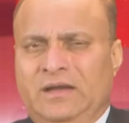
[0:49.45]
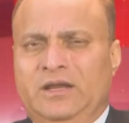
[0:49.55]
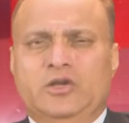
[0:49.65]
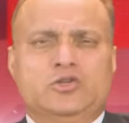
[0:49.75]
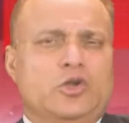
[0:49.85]

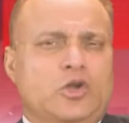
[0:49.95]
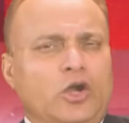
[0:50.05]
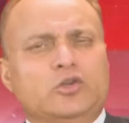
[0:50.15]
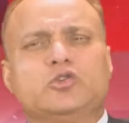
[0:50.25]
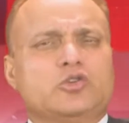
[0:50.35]
Leo, you
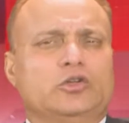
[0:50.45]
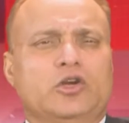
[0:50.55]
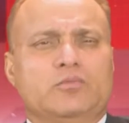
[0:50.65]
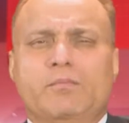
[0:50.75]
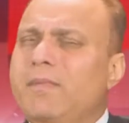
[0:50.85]
got to sort
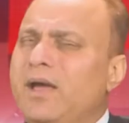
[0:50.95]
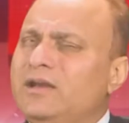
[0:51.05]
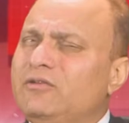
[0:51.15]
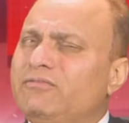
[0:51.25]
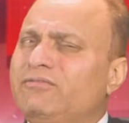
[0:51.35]
out
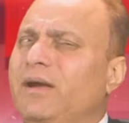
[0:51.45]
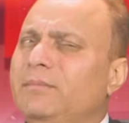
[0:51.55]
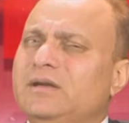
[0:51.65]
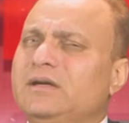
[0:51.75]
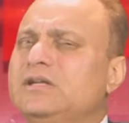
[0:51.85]
many
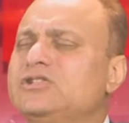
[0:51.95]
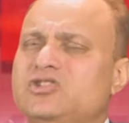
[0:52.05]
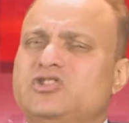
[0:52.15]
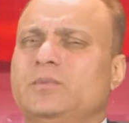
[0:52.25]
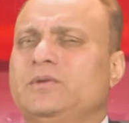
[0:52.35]
family
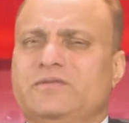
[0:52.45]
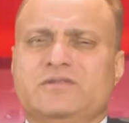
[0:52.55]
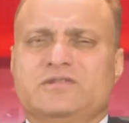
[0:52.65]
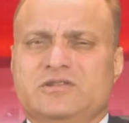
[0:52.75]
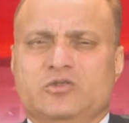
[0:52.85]
relationship
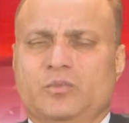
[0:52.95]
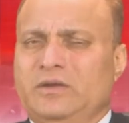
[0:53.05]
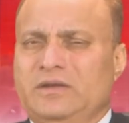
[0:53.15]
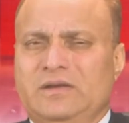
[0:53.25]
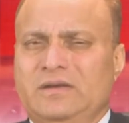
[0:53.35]
differences,
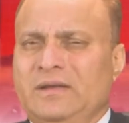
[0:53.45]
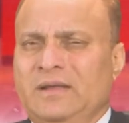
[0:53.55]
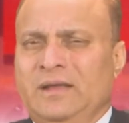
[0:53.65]
opinion.